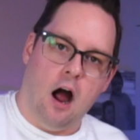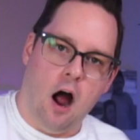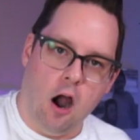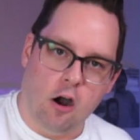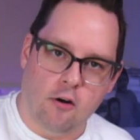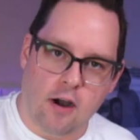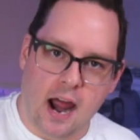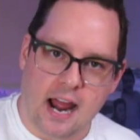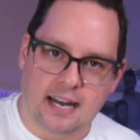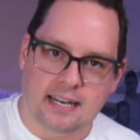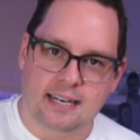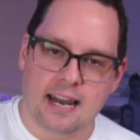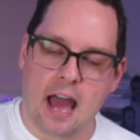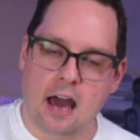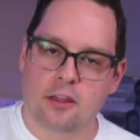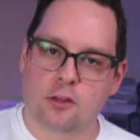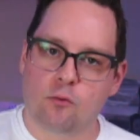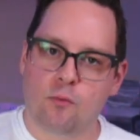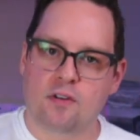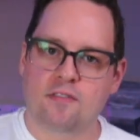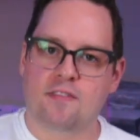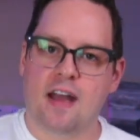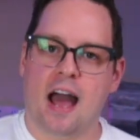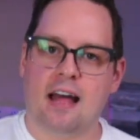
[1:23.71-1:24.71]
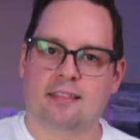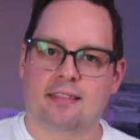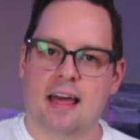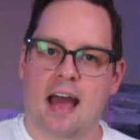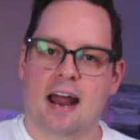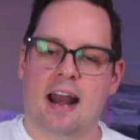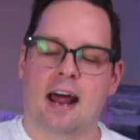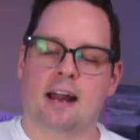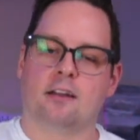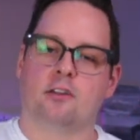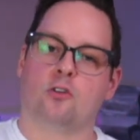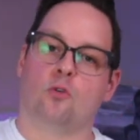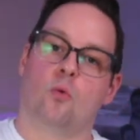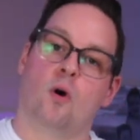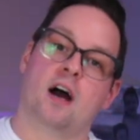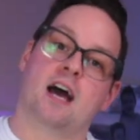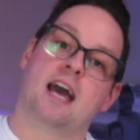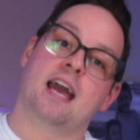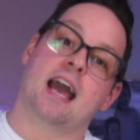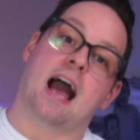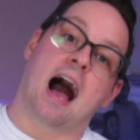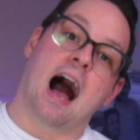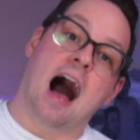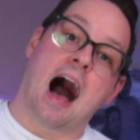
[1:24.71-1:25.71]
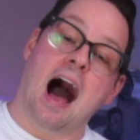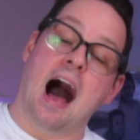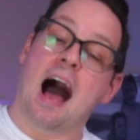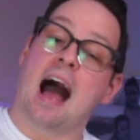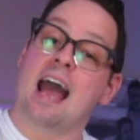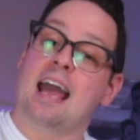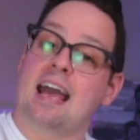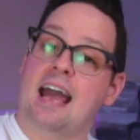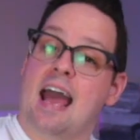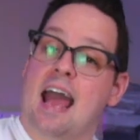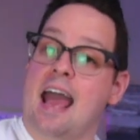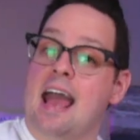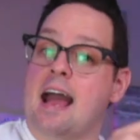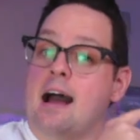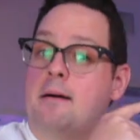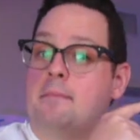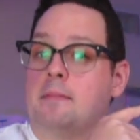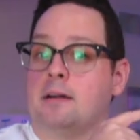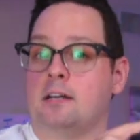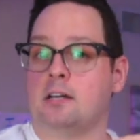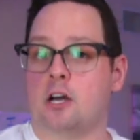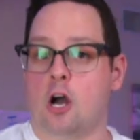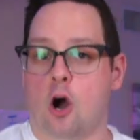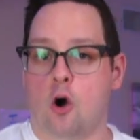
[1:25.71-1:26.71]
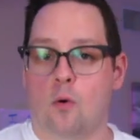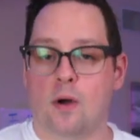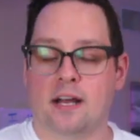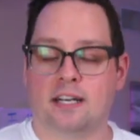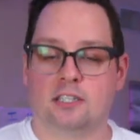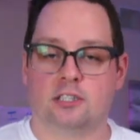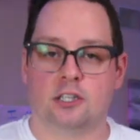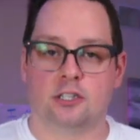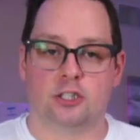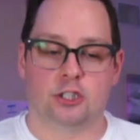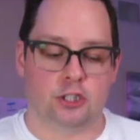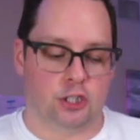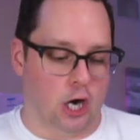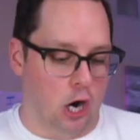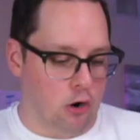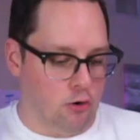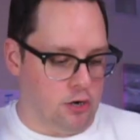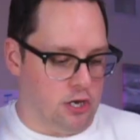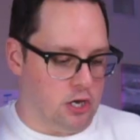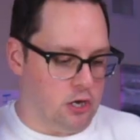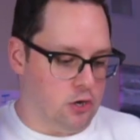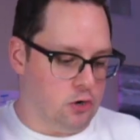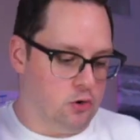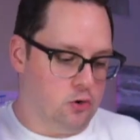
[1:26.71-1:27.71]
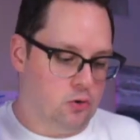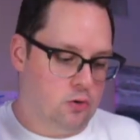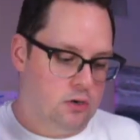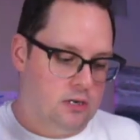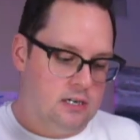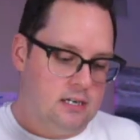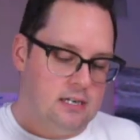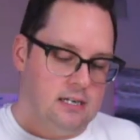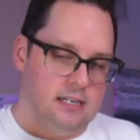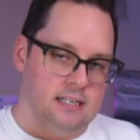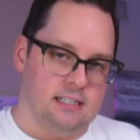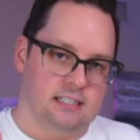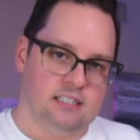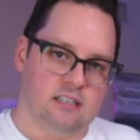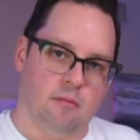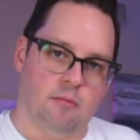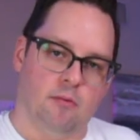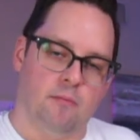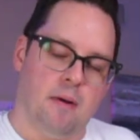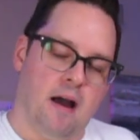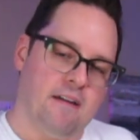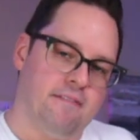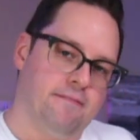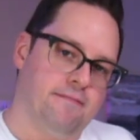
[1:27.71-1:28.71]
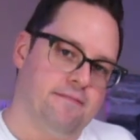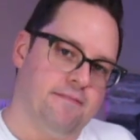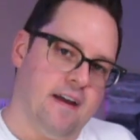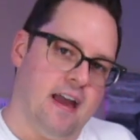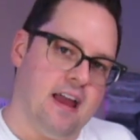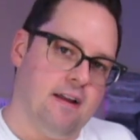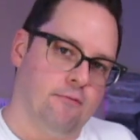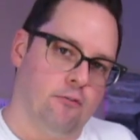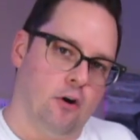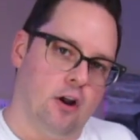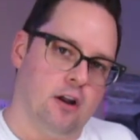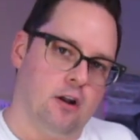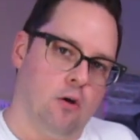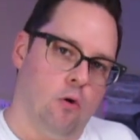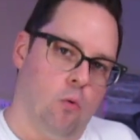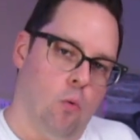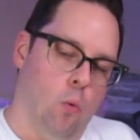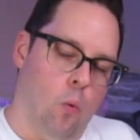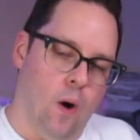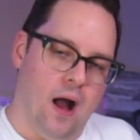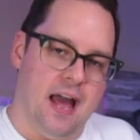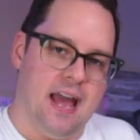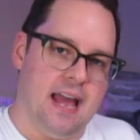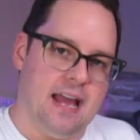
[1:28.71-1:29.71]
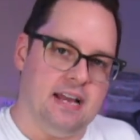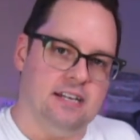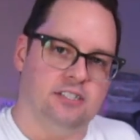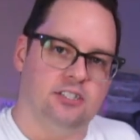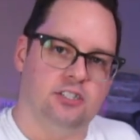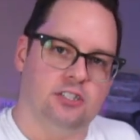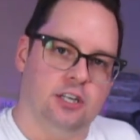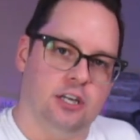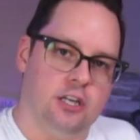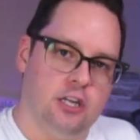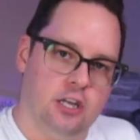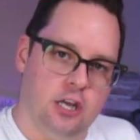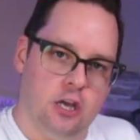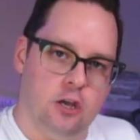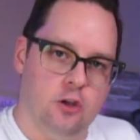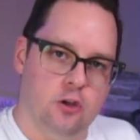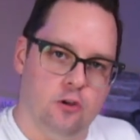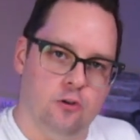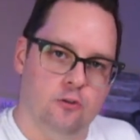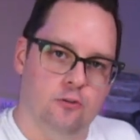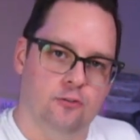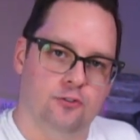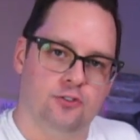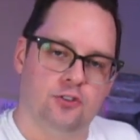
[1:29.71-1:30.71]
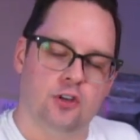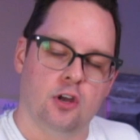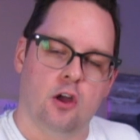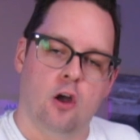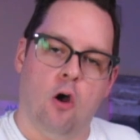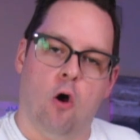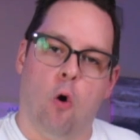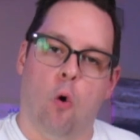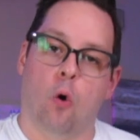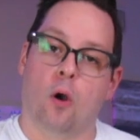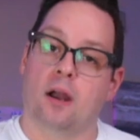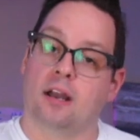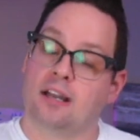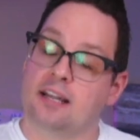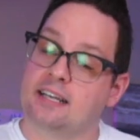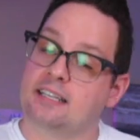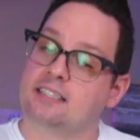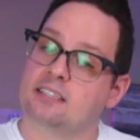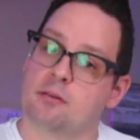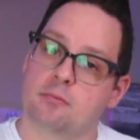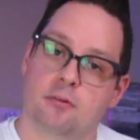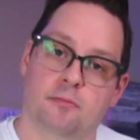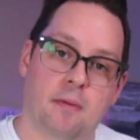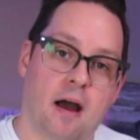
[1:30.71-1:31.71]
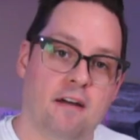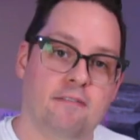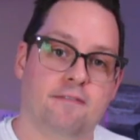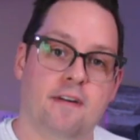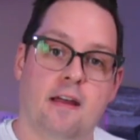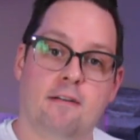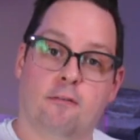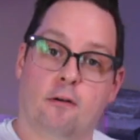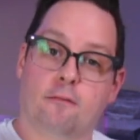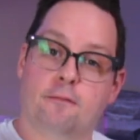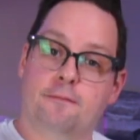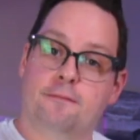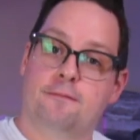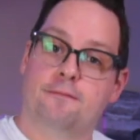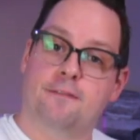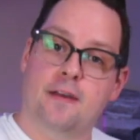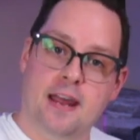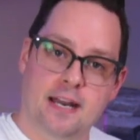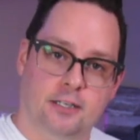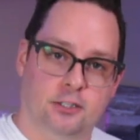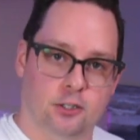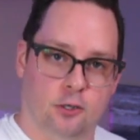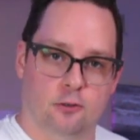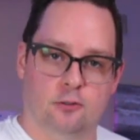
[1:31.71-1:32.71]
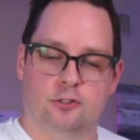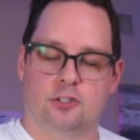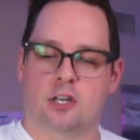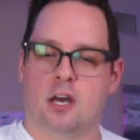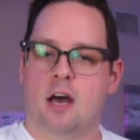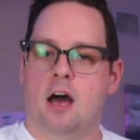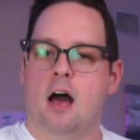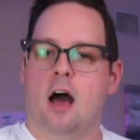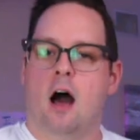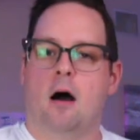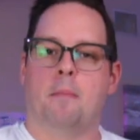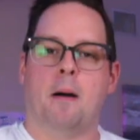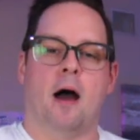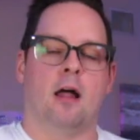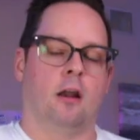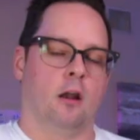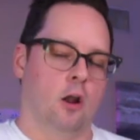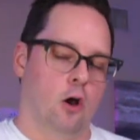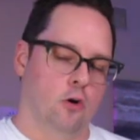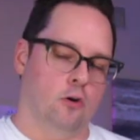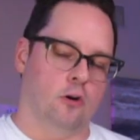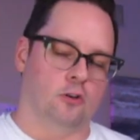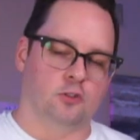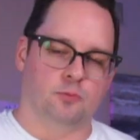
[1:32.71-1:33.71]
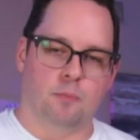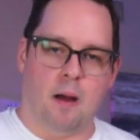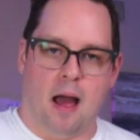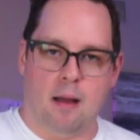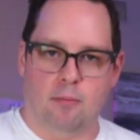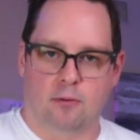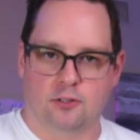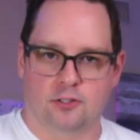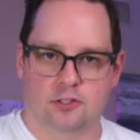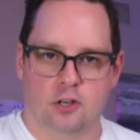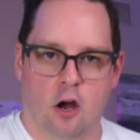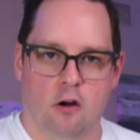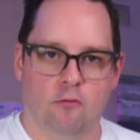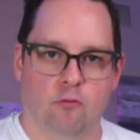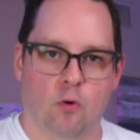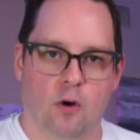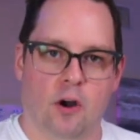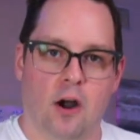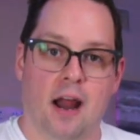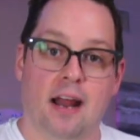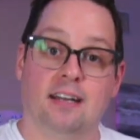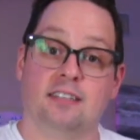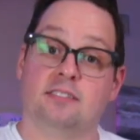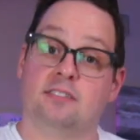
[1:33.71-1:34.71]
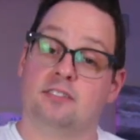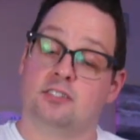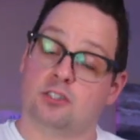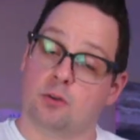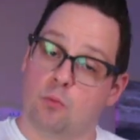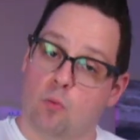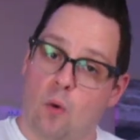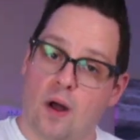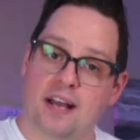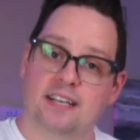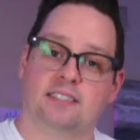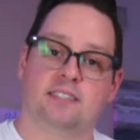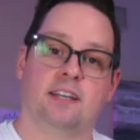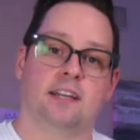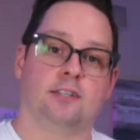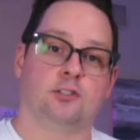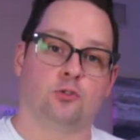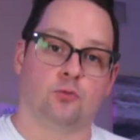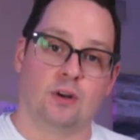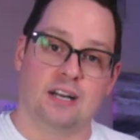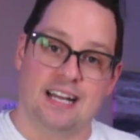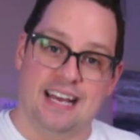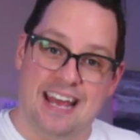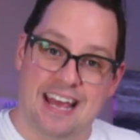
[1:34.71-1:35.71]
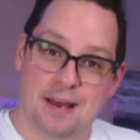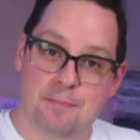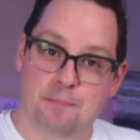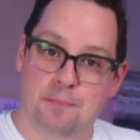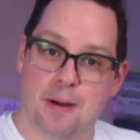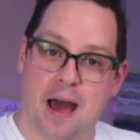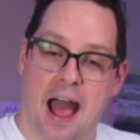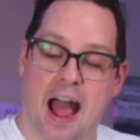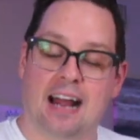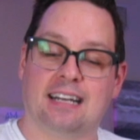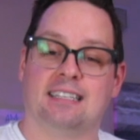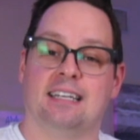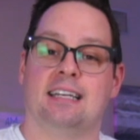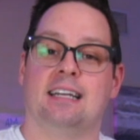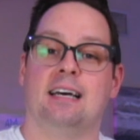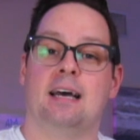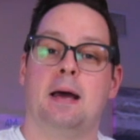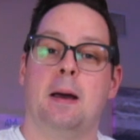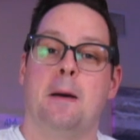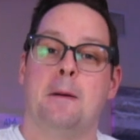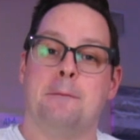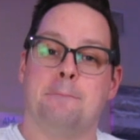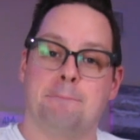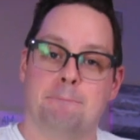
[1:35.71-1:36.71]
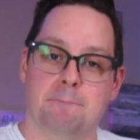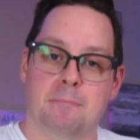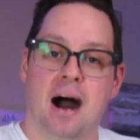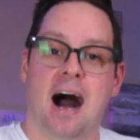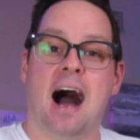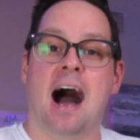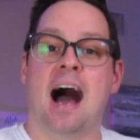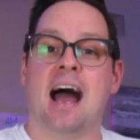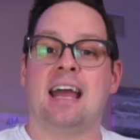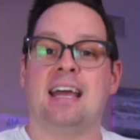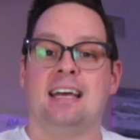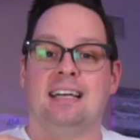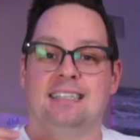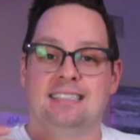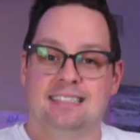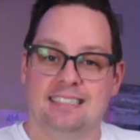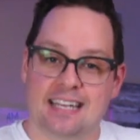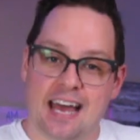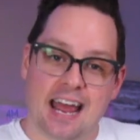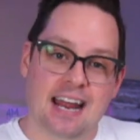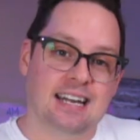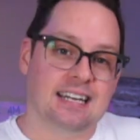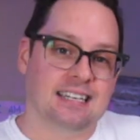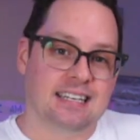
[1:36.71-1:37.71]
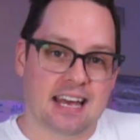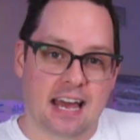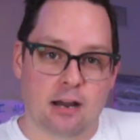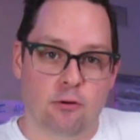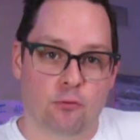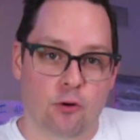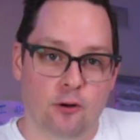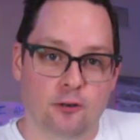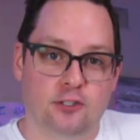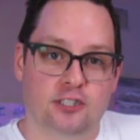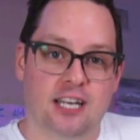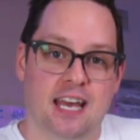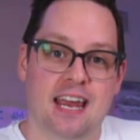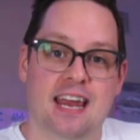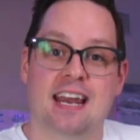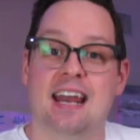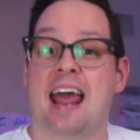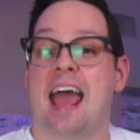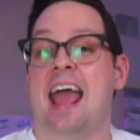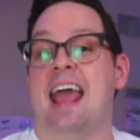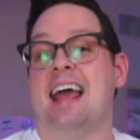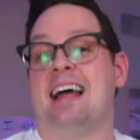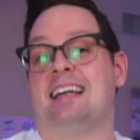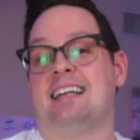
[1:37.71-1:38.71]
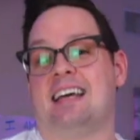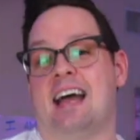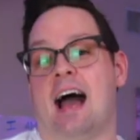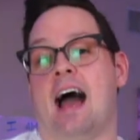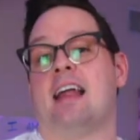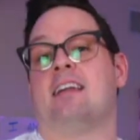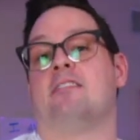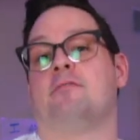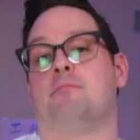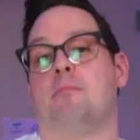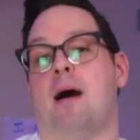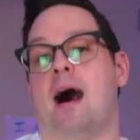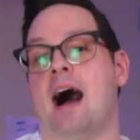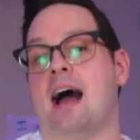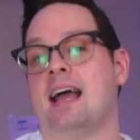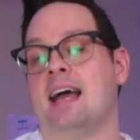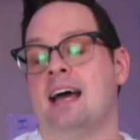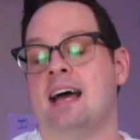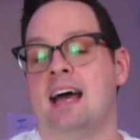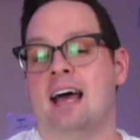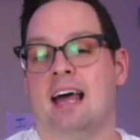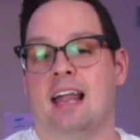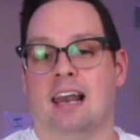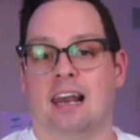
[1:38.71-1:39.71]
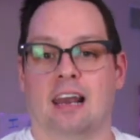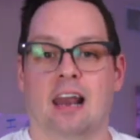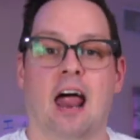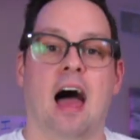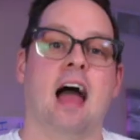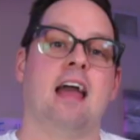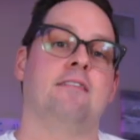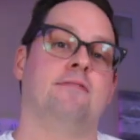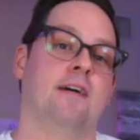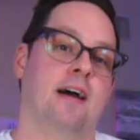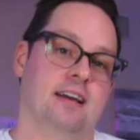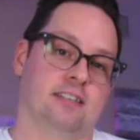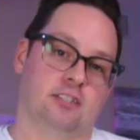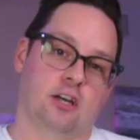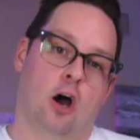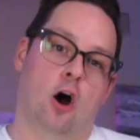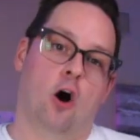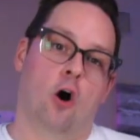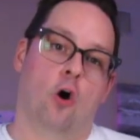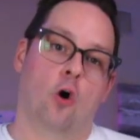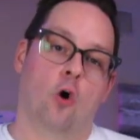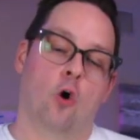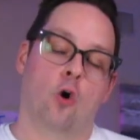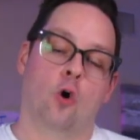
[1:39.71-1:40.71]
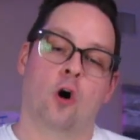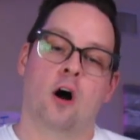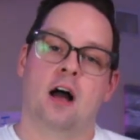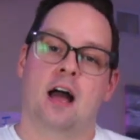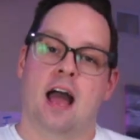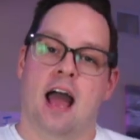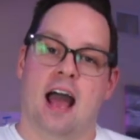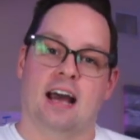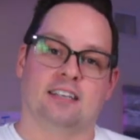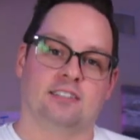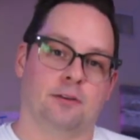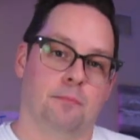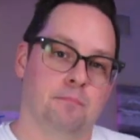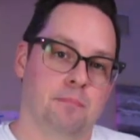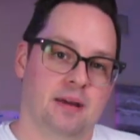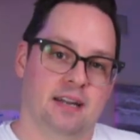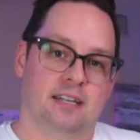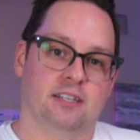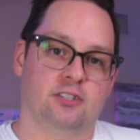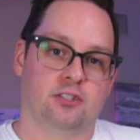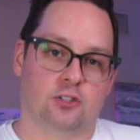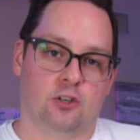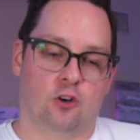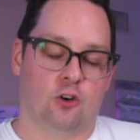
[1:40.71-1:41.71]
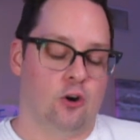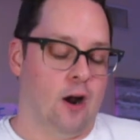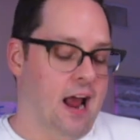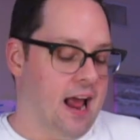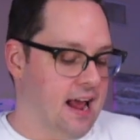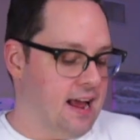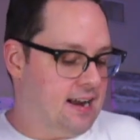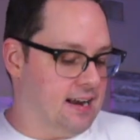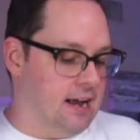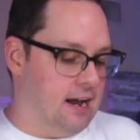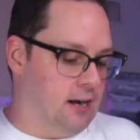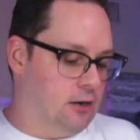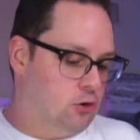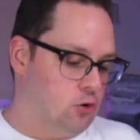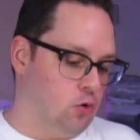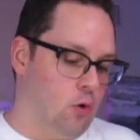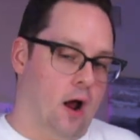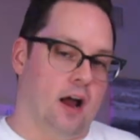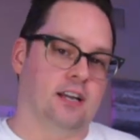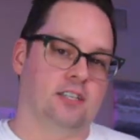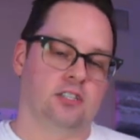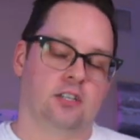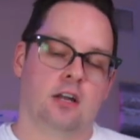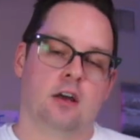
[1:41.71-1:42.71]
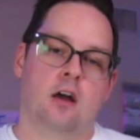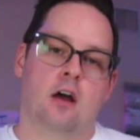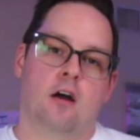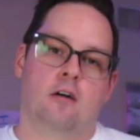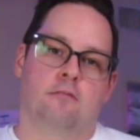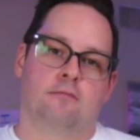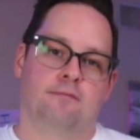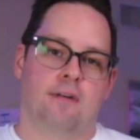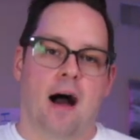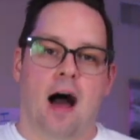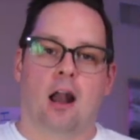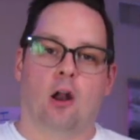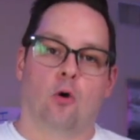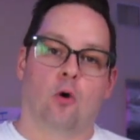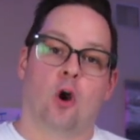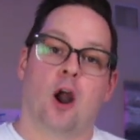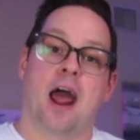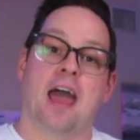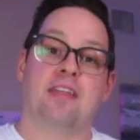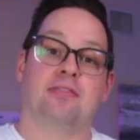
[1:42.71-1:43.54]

All right, now that we've got that out of the way, I am going to show you some of my favorite ways to use, or at least some of my favorite features about Logos Bible software, and some ways that it's really impacted my day-to-day routine and kind of my life as a whole as a minister and a Christ follower.